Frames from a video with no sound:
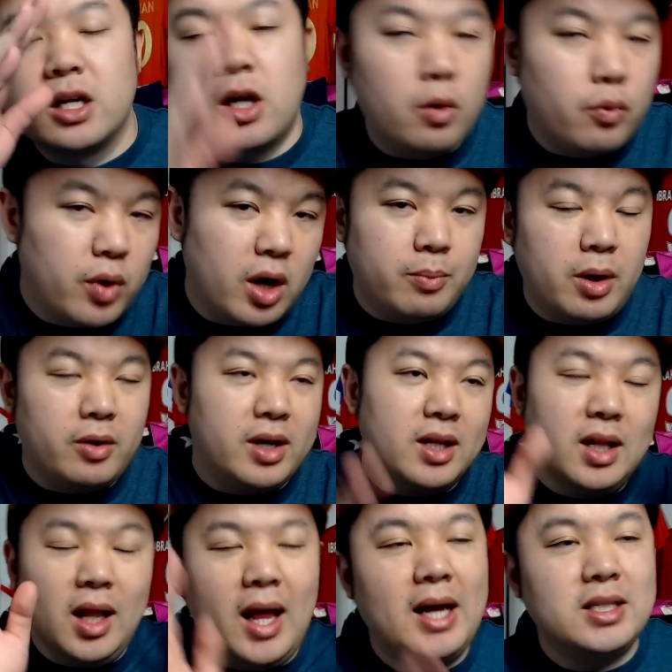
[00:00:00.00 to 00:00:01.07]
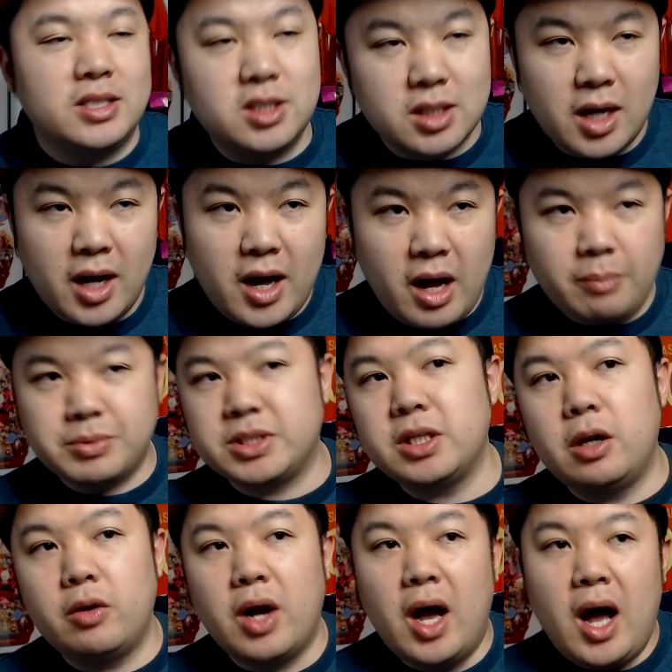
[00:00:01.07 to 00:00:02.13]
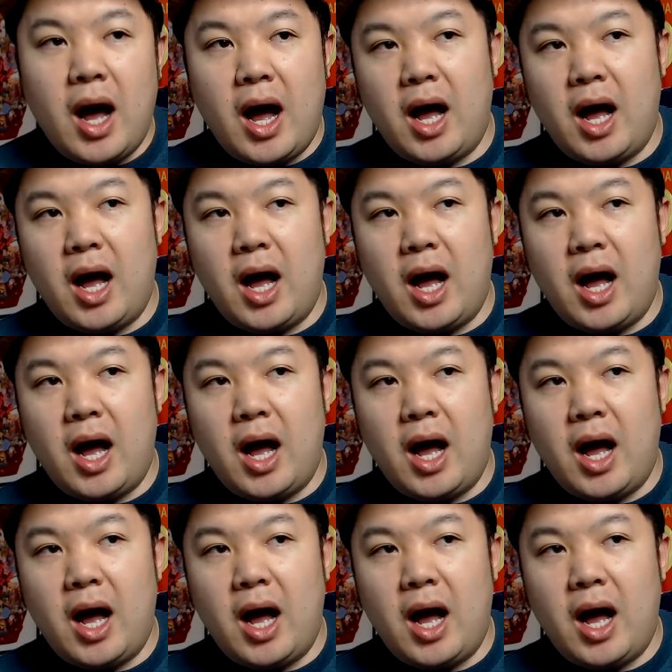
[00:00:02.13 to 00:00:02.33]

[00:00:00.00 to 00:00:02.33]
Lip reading: Career Mode. In the last episode,